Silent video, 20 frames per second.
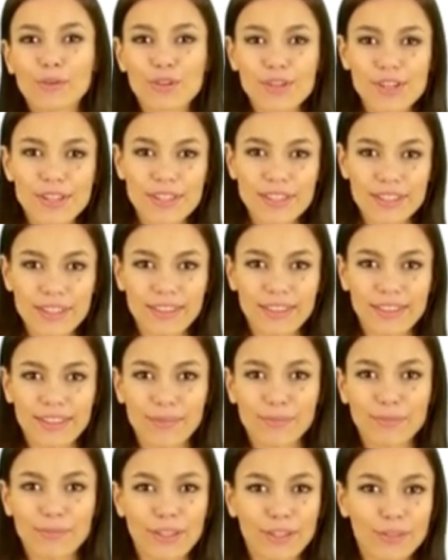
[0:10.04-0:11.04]

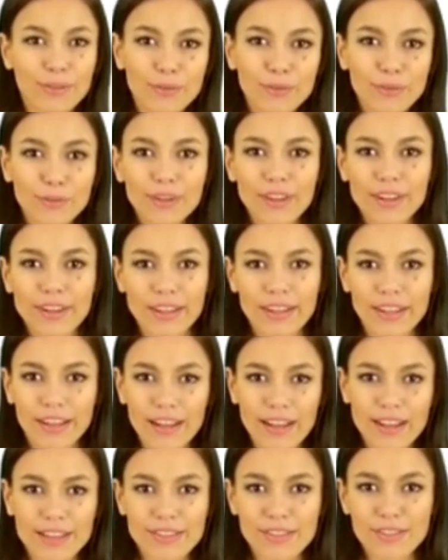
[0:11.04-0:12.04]
L-carnitine is an amino
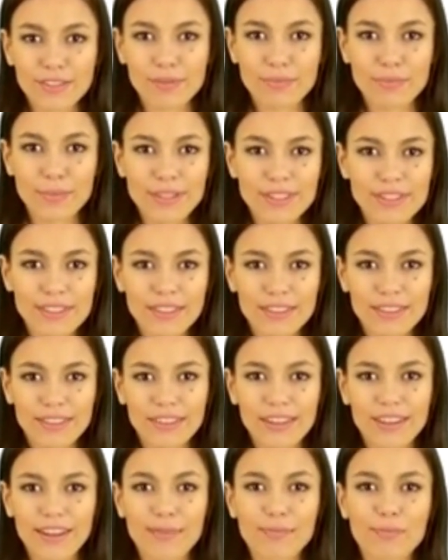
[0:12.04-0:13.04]
acid, a
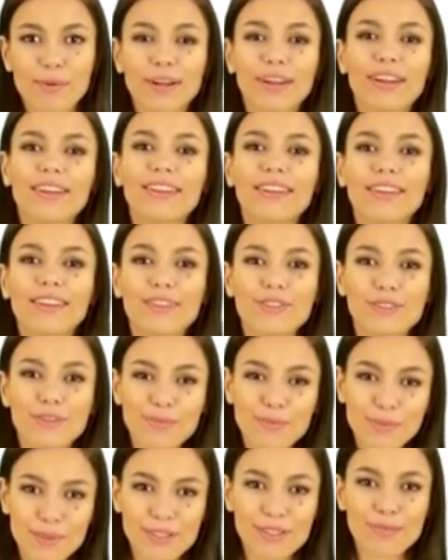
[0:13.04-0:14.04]
building block for
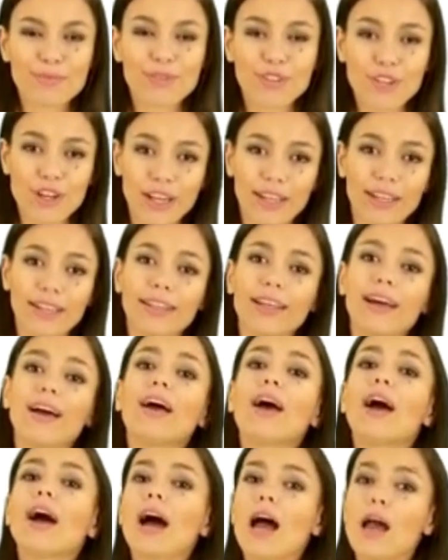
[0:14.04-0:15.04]
proteins, that is
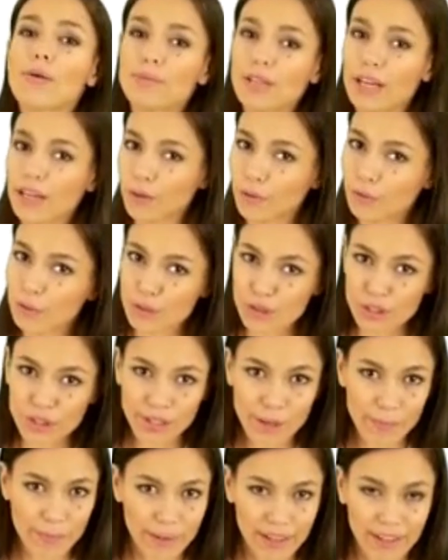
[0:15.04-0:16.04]
naturally produced in the
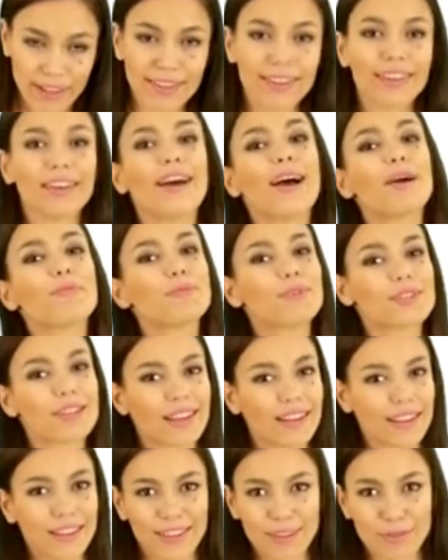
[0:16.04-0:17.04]
body.
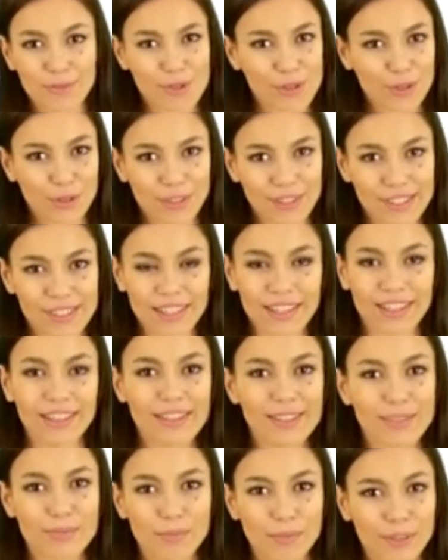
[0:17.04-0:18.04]
It helps
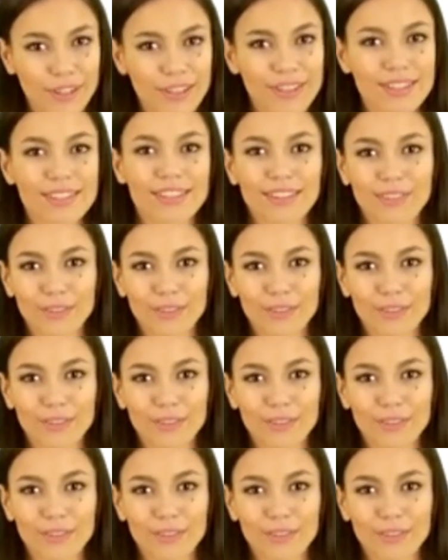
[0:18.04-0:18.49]
produce energy.